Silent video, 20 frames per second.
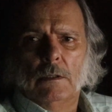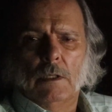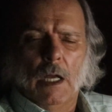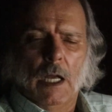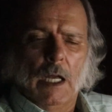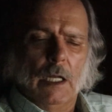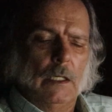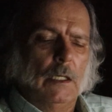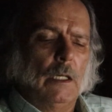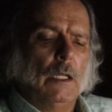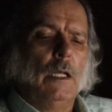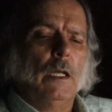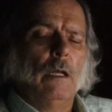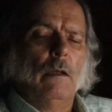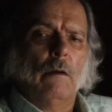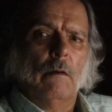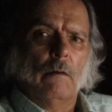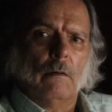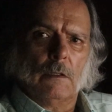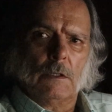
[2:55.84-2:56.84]
and
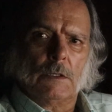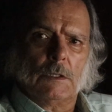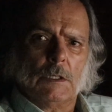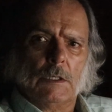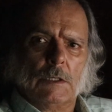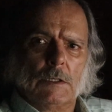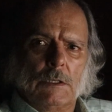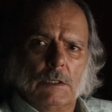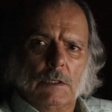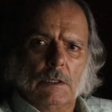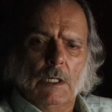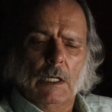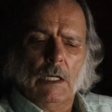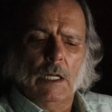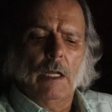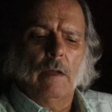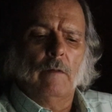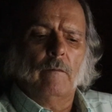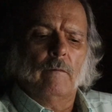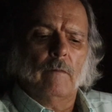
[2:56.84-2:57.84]
he answers
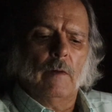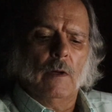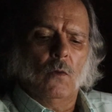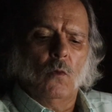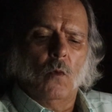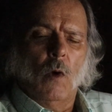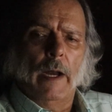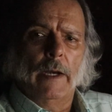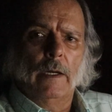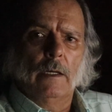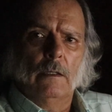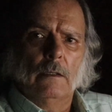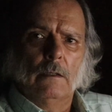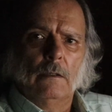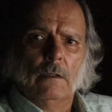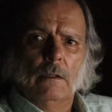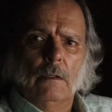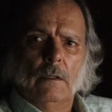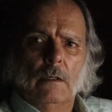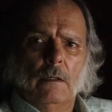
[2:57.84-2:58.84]
everyone.
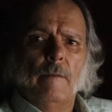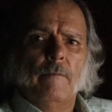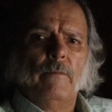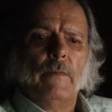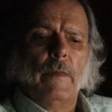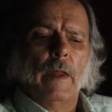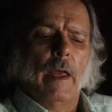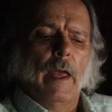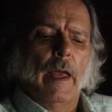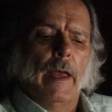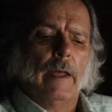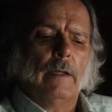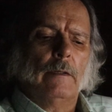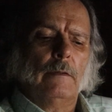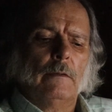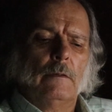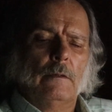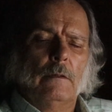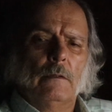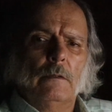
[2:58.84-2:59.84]

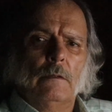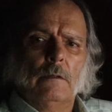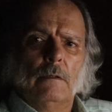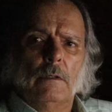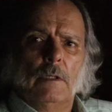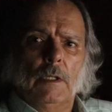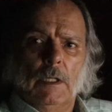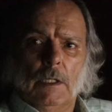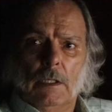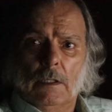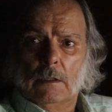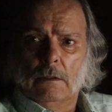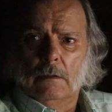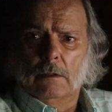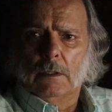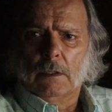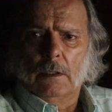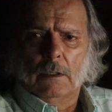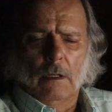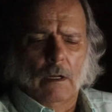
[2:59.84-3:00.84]
And
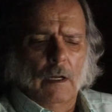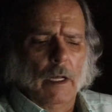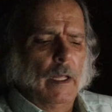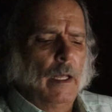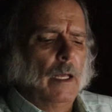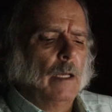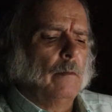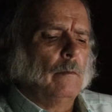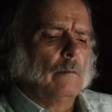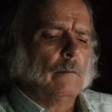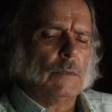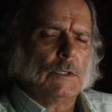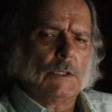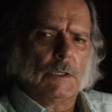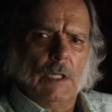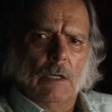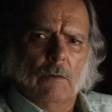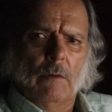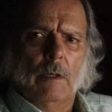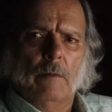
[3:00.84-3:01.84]
I am
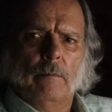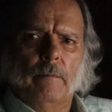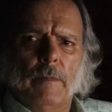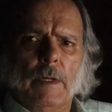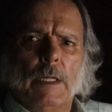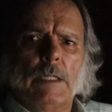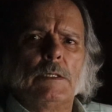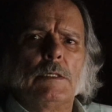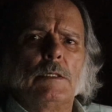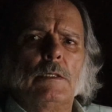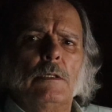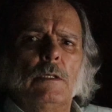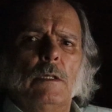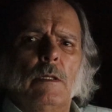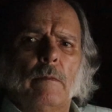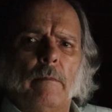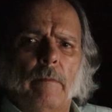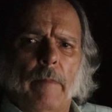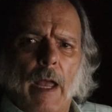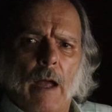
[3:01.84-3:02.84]
so impressed
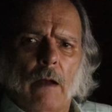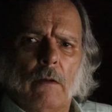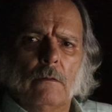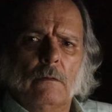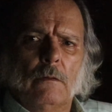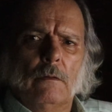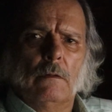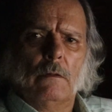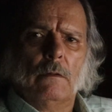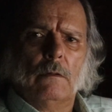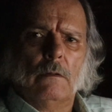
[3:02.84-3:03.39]
about